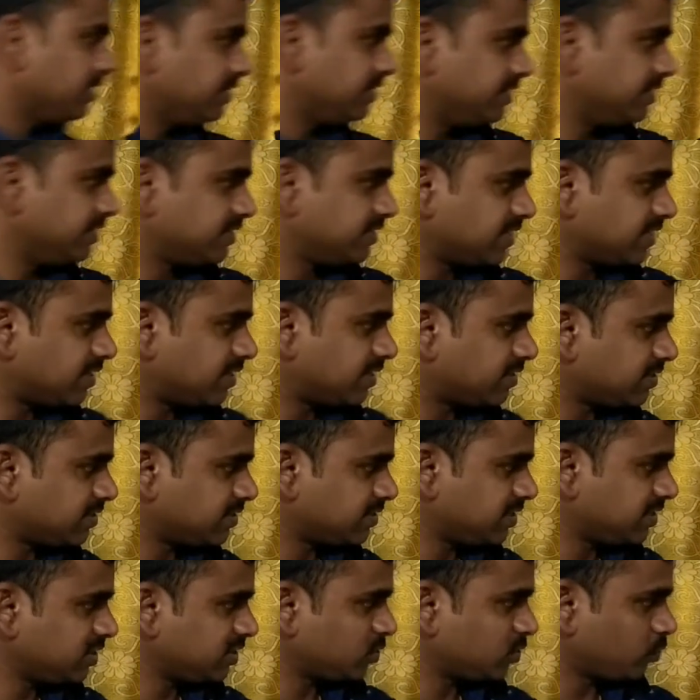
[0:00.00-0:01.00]
These are the
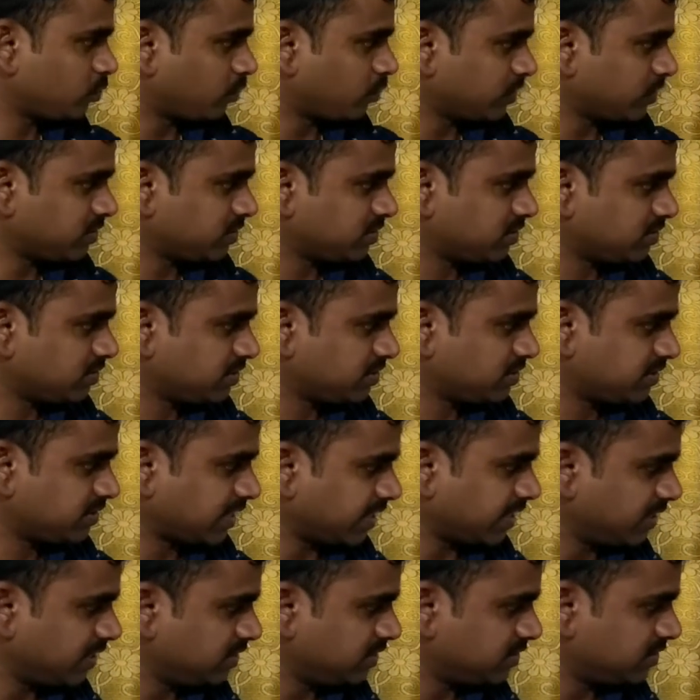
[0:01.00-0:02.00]
slits, first,
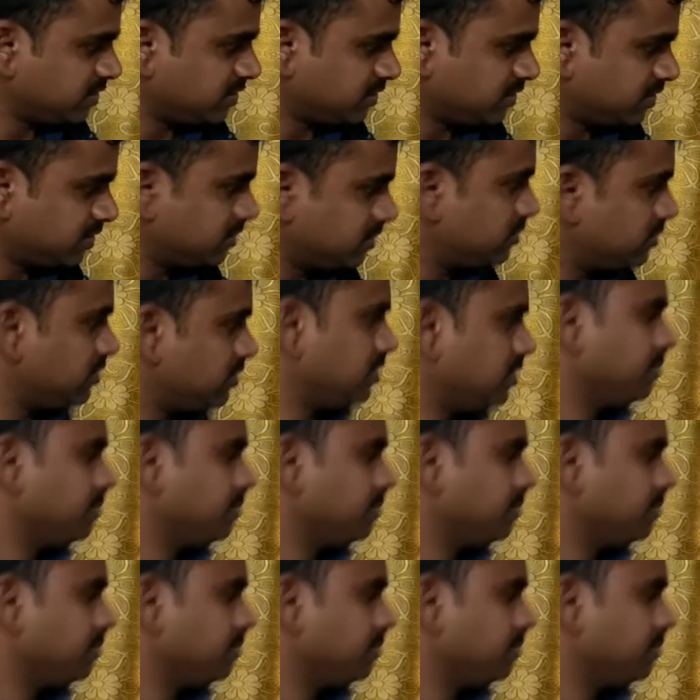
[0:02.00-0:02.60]
second, third.